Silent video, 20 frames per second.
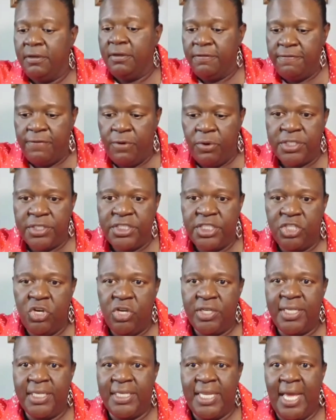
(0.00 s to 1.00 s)
focusing
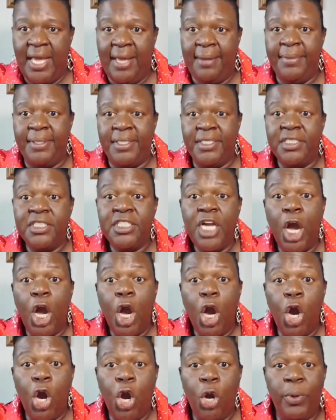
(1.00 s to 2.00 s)
on alignment,
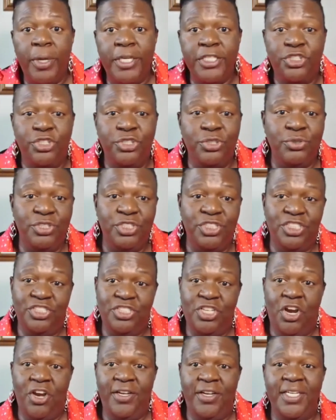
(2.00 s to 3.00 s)
always choosing a
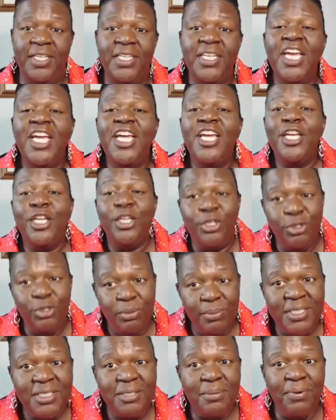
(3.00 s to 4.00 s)
target.
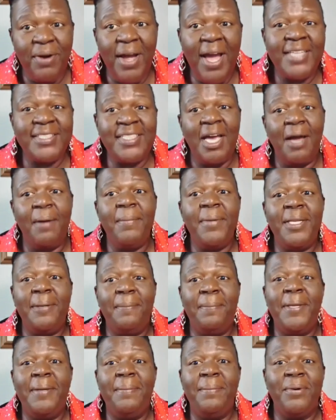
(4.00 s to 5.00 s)
You'll be surprised how
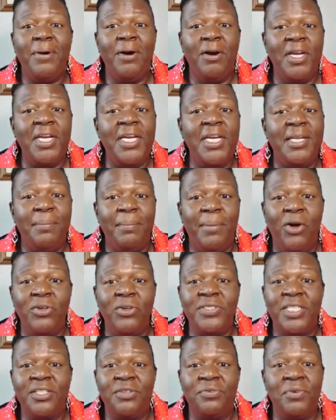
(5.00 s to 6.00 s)
many people are hitting
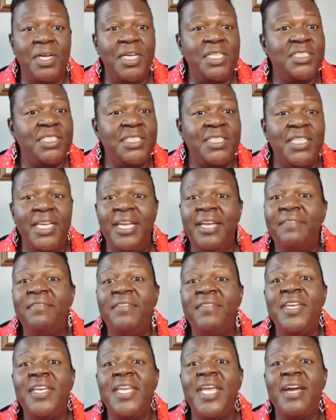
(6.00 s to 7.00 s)
balls at the range and they have
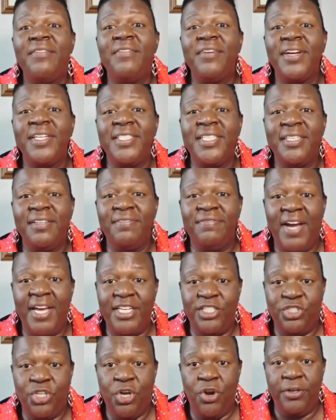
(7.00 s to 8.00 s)
never
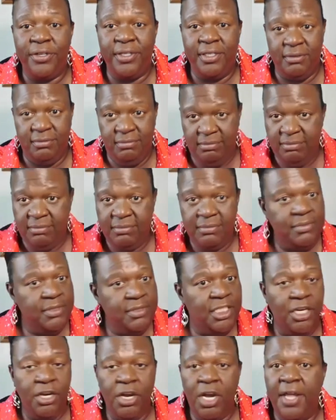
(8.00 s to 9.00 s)
identified a target.
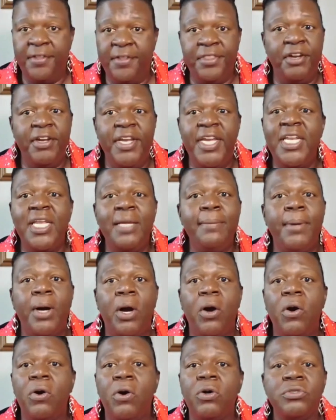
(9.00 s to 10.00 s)
They're hitting
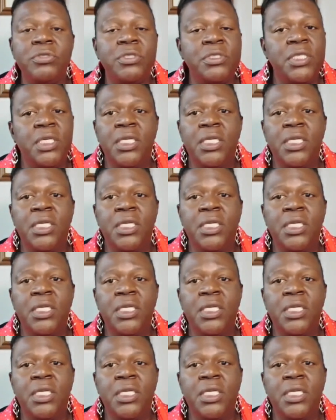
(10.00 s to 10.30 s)
balls,